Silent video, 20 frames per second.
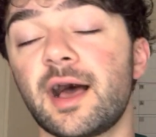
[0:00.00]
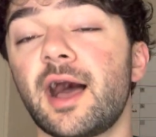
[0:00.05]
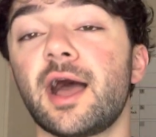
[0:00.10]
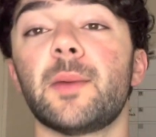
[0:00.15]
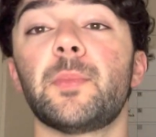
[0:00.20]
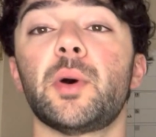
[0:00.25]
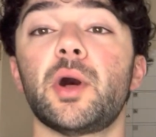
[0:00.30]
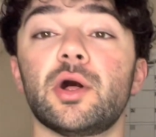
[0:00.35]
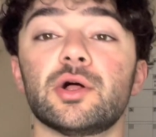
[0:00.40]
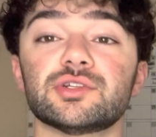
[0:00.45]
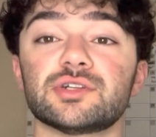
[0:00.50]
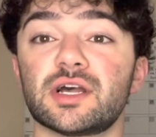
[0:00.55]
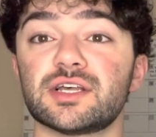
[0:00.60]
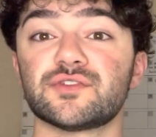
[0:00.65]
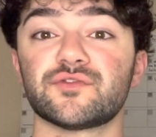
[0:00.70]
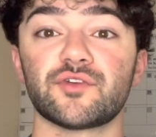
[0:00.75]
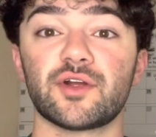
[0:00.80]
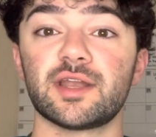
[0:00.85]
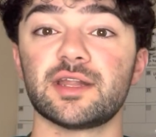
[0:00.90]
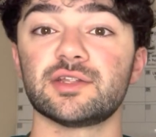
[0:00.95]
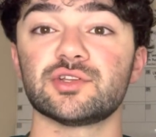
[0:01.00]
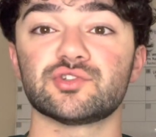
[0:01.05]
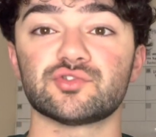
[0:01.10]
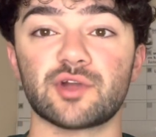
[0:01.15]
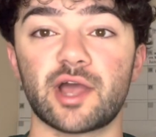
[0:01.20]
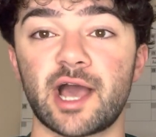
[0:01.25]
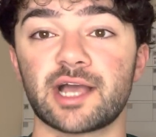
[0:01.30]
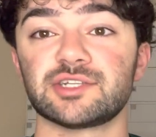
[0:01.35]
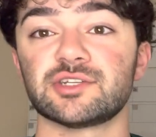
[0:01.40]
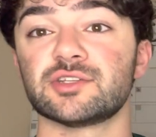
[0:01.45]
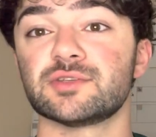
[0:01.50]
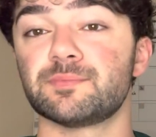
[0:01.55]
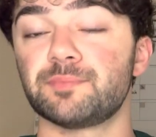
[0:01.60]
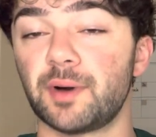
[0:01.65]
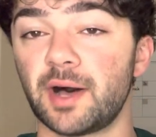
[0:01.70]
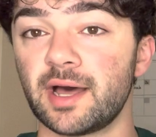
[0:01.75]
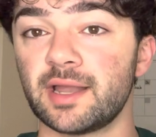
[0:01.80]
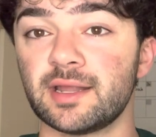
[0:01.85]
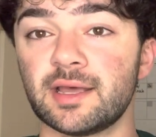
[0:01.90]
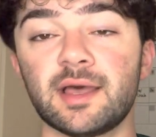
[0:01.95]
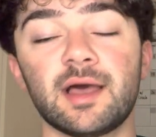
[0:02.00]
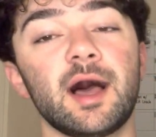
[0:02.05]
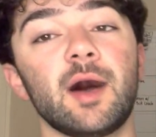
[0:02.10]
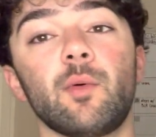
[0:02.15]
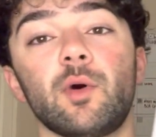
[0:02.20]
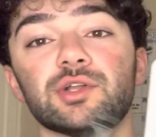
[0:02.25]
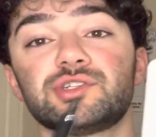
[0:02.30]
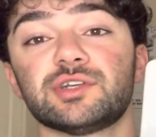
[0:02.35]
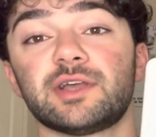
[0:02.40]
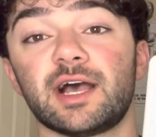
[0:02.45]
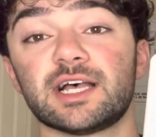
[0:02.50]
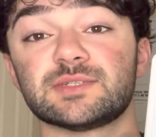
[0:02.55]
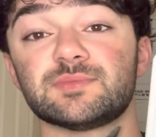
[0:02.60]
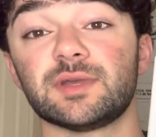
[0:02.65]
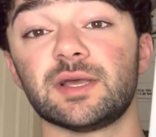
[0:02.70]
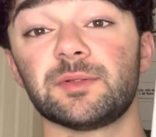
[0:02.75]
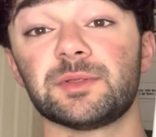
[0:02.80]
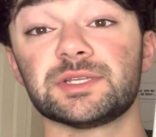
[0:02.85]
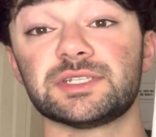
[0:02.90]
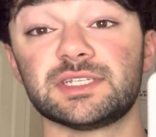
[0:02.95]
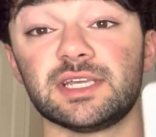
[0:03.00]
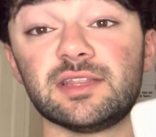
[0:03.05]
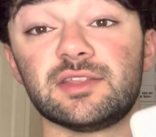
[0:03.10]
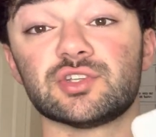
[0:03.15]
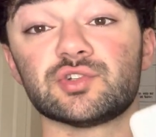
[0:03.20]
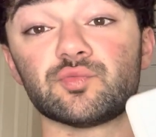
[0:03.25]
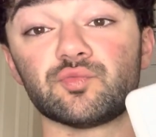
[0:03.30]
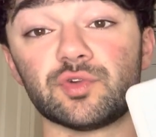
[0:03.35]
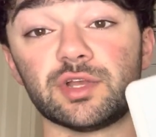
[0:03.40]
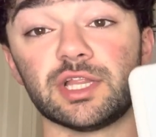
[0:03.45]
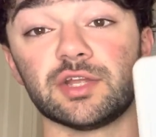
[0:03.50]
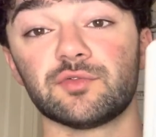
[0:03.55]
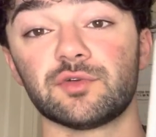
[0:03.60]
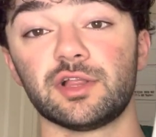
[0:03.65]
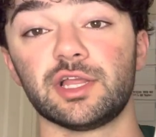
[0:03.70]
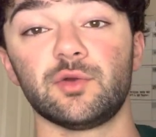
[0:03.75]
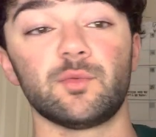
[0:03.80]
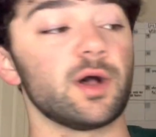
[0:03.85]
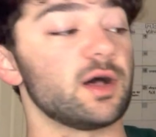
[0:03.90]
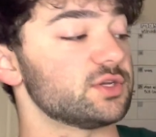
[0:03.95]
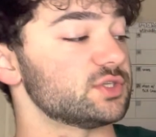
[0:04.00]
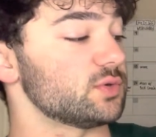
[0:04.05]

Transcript: I apologize for any distractions, but I want you guys to be able to see this really, really well.